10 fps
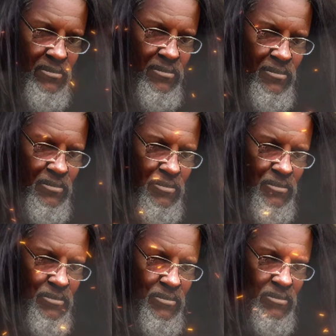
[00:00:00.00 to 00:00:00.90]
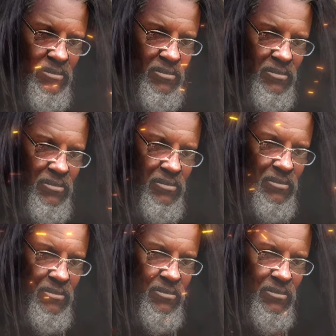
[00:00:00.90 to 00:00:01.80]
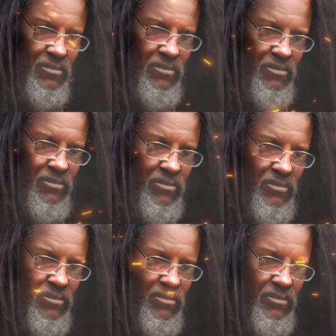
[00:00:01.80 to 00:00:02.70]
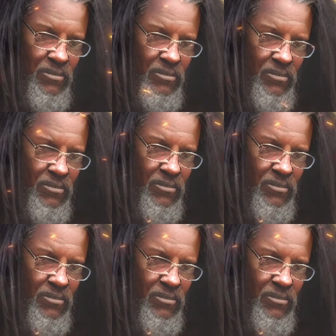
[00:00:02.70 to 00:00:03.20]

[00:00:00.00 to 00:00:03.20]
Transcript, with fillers: All you will be doing tomorrow is to head out,